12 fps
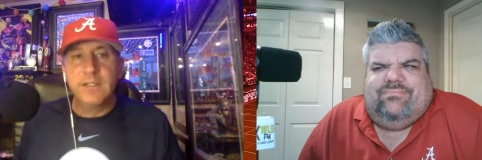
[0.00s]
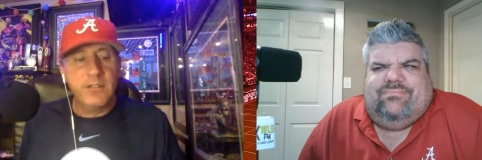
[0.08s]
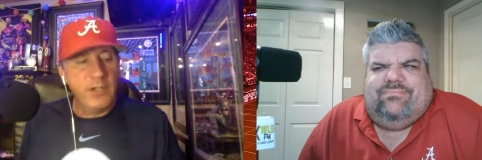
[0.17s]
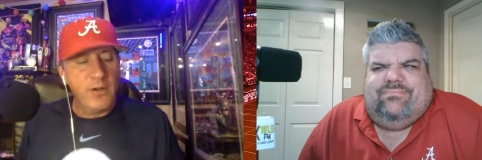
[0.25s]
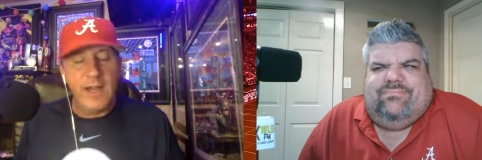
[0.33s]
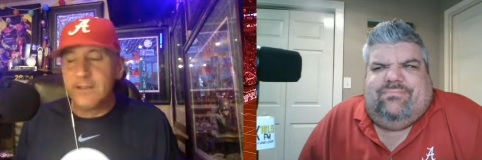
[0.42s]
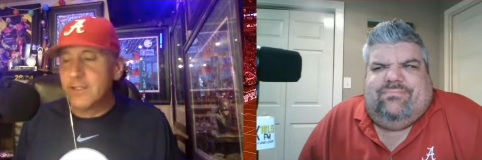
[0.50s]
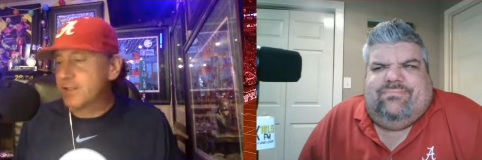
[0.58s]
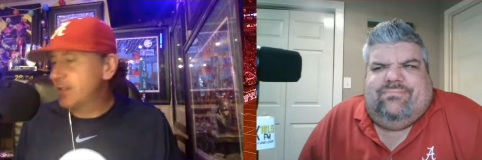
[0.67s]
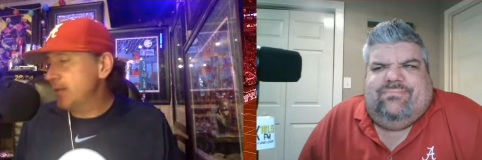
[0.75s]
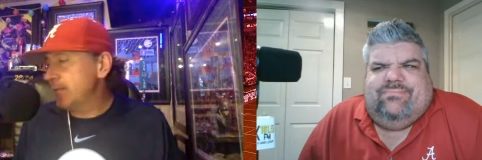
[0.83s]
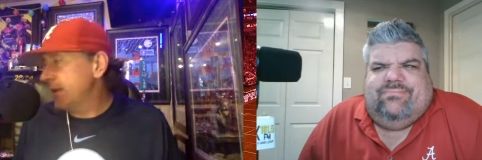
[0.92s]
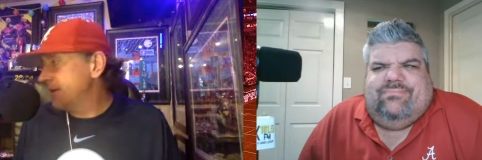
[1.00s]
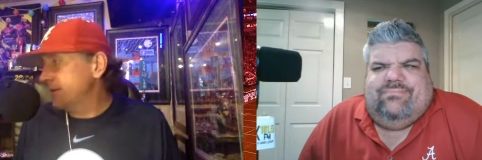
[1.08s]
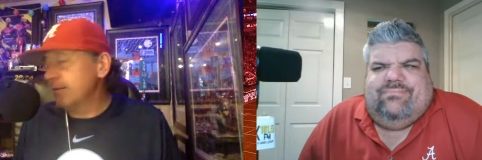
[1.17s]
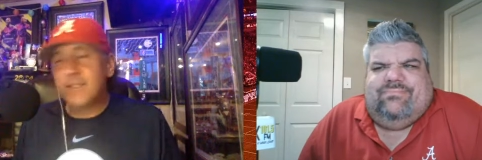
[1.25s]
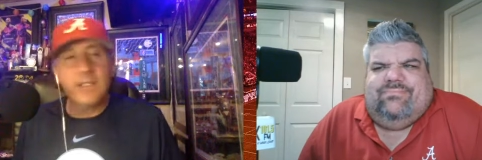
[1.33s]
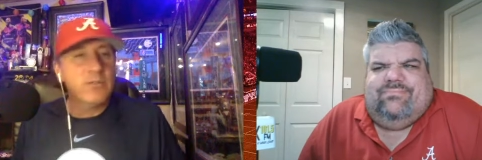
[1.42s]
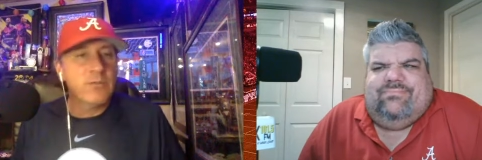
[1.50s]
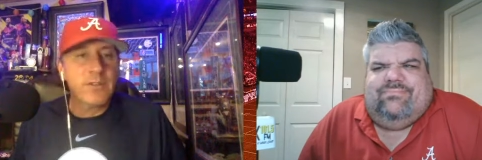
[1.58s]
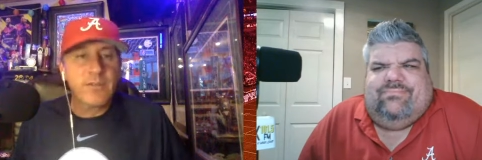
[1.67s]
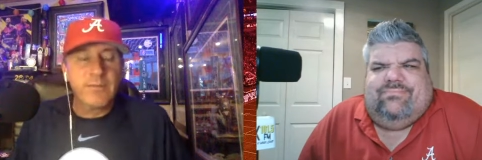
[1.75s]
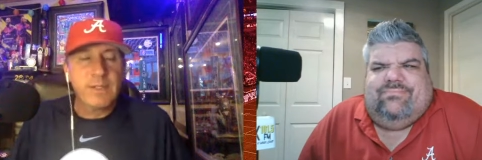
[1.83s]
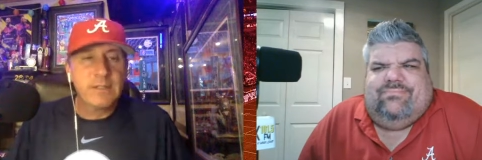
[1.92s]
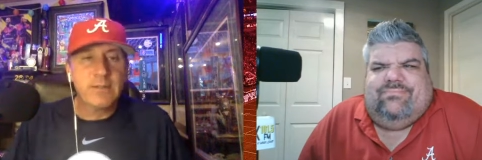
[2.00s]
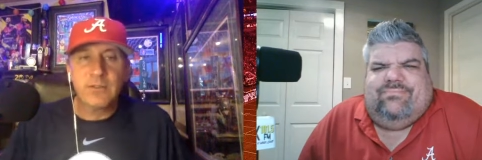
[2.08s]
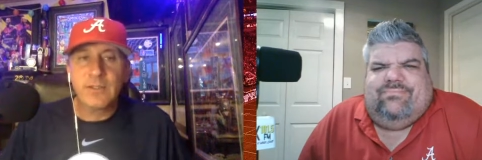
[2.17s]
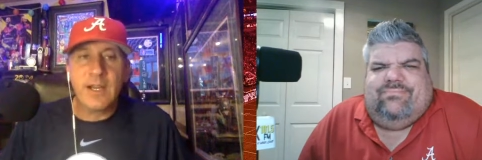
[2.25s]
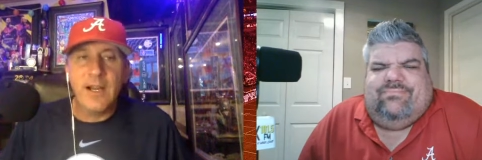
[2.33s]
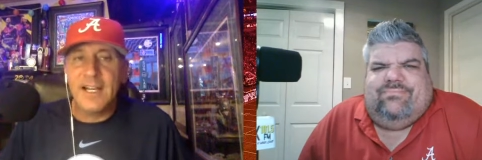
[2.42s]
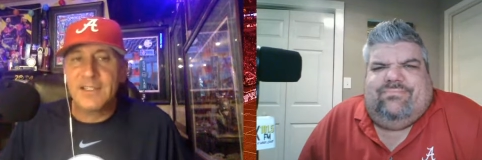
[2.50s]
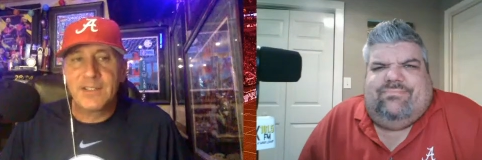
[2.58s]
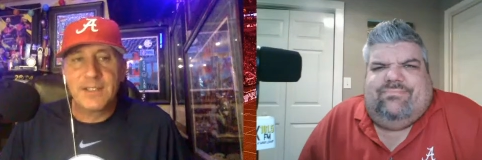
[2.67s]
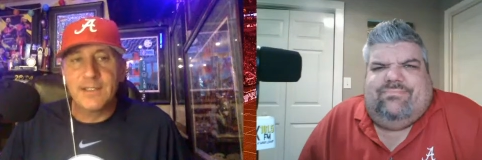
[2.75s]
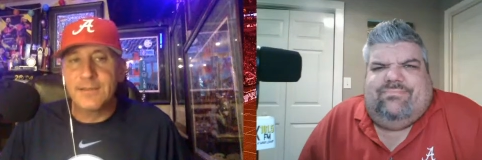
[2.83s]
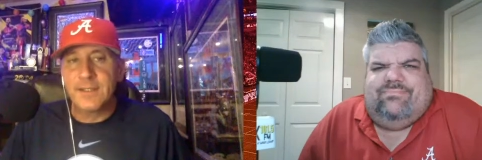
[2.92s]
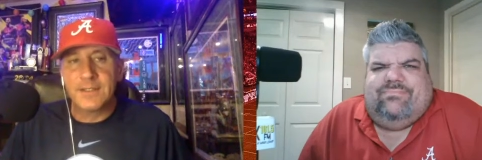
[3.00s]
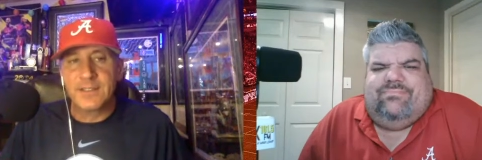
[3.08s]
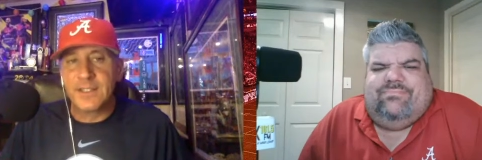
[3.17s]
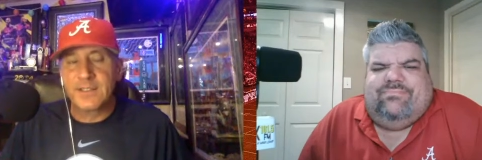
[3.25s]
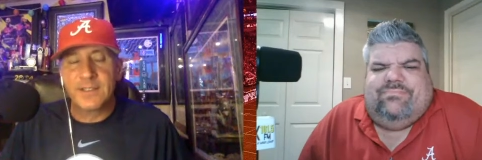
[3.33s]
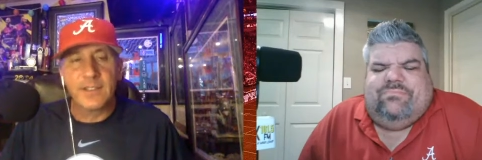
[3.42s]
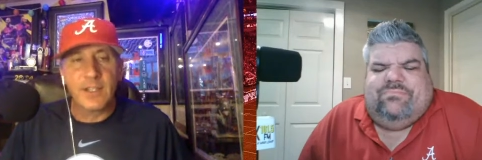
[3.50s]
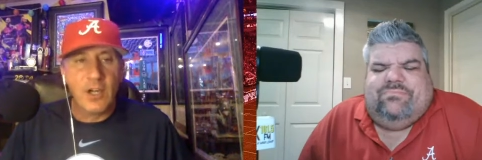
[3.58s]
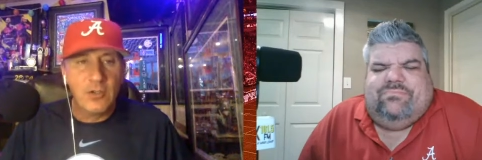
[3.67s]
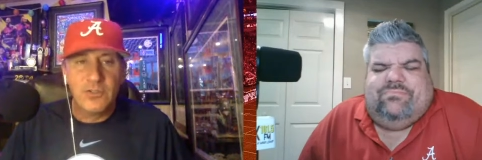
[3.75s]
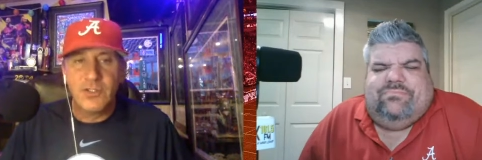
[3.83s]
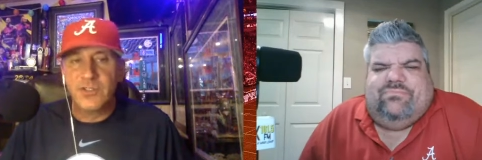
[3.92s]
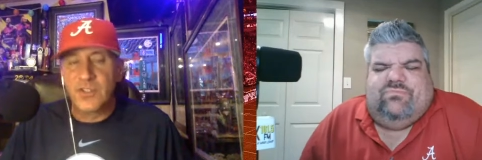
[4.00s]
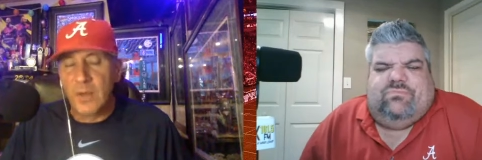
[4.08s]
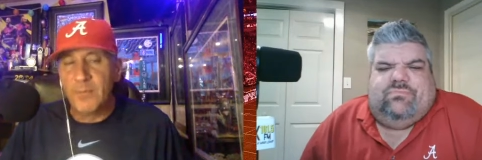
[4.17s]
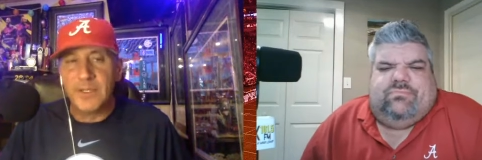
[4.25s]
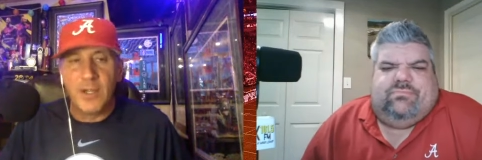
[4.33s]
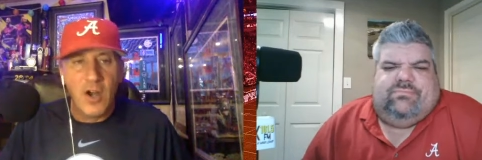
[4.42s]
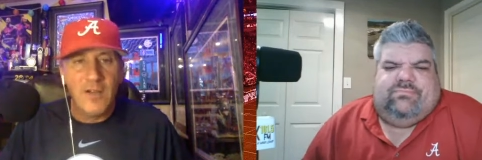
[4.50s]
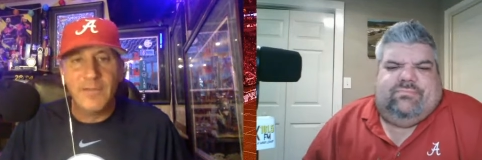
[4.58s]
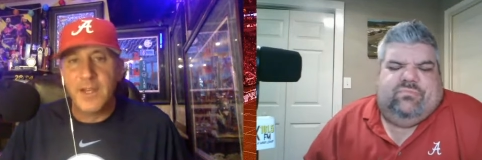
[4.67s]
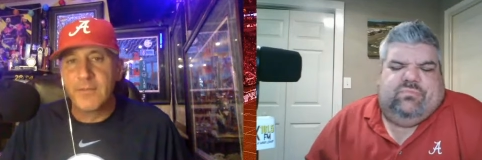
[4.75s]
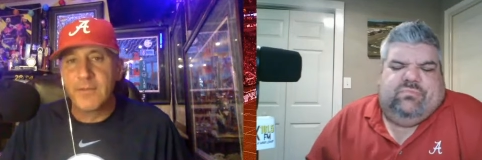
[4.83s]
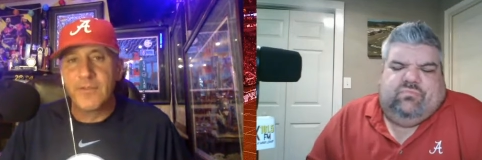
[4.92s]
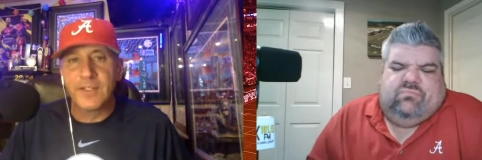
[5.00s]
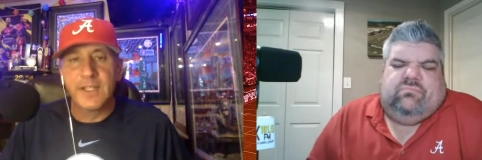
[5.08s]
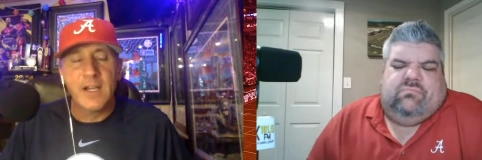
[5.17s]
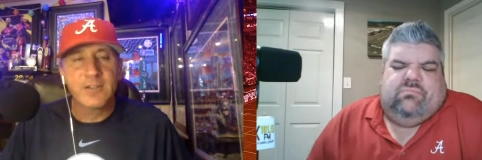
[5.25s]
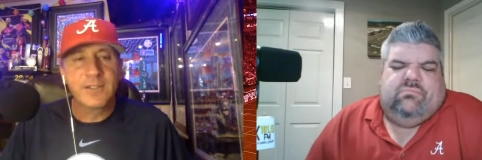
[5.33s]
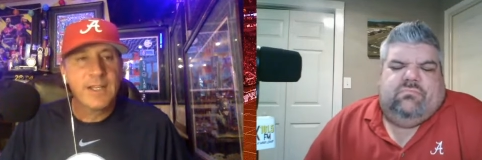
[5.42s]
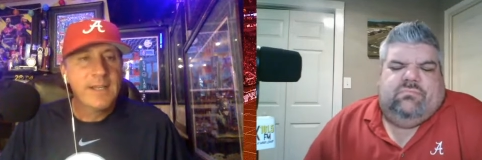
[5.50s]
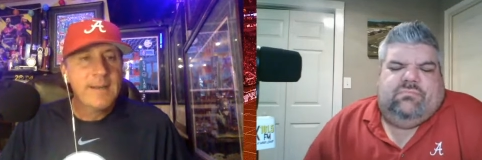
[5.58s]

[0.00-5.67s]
Speaker 1: and, you know, how Nick Saban had to deal with constant assistant coaches jumping off and everything else.